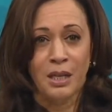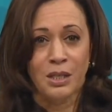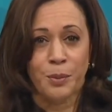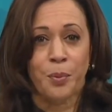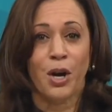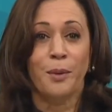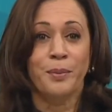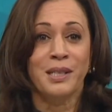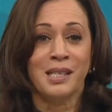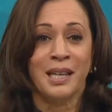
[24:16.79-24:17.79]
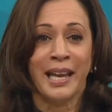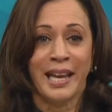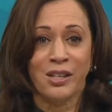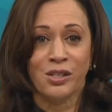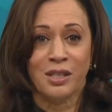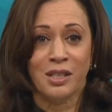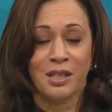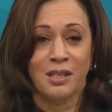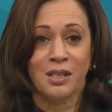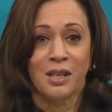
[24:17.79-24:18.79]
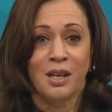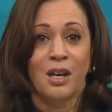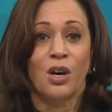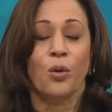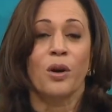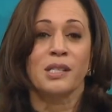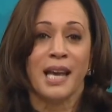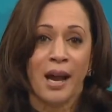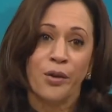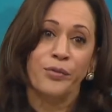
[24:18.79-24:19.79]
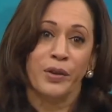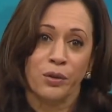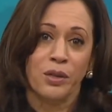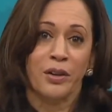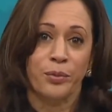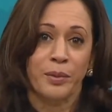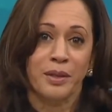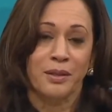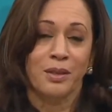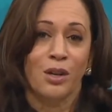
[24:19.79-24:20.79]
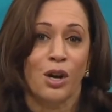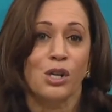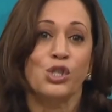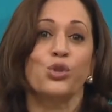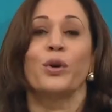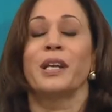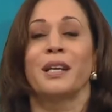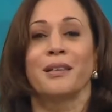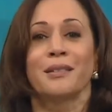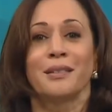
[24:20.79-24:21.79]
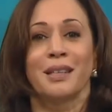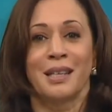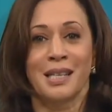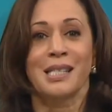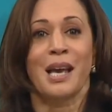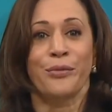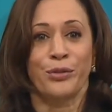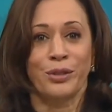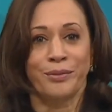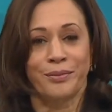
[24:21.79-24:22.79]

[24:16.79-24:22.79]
Departments and agencies across our federal government are joining in this effort.